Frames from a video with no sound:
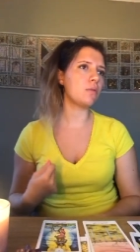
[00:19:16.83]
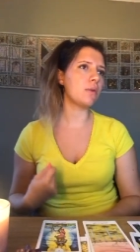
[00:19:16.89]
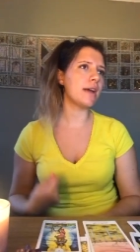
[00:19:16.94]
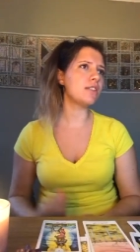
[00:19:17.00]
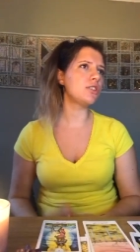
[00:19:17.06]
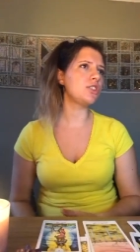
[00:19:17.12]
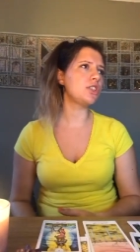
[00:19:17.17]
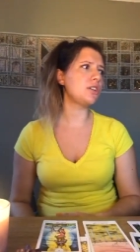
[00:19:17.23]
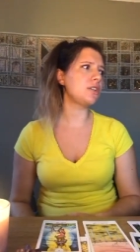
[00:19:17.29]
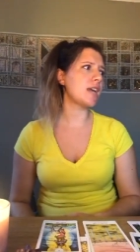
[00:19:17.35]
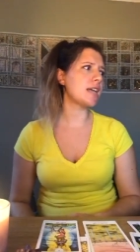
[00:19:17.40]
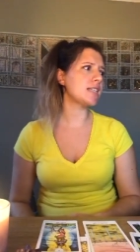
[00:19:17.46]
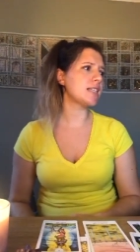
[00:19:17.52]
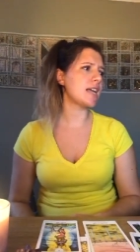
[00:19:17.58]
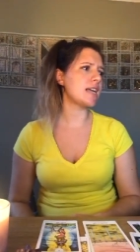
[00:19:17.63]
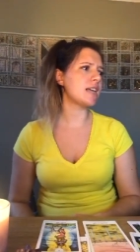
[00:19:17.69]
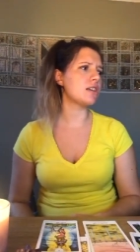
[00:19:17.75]
Where does two
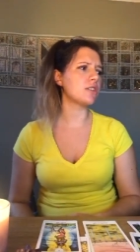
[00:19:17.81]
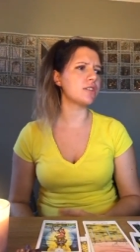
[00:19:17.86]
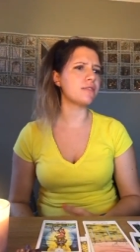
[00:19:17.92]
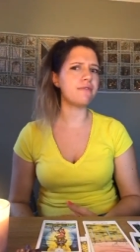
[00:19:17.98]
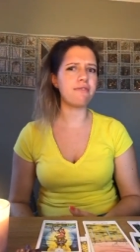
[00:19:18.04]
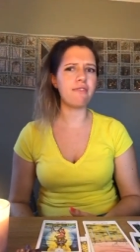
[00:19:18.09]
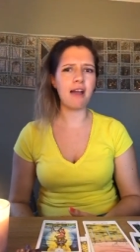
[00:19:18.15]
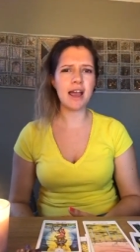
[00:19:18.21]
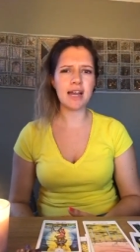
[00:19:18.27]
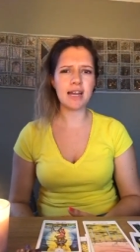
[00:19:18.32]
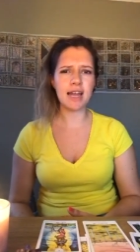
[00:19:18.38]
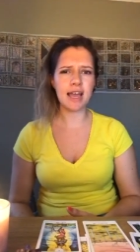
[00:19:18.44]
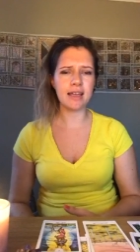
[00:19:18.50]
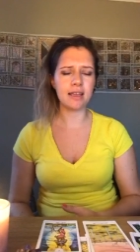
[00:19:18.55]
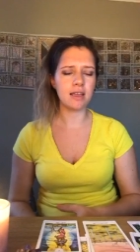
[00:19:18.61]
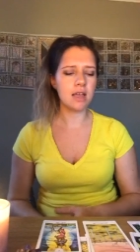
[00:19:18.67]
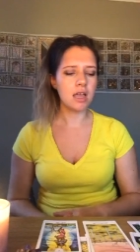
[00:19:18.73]
days take us?
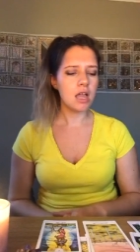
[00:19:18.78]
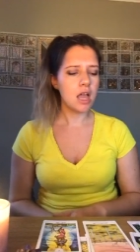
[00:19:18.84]
Friday.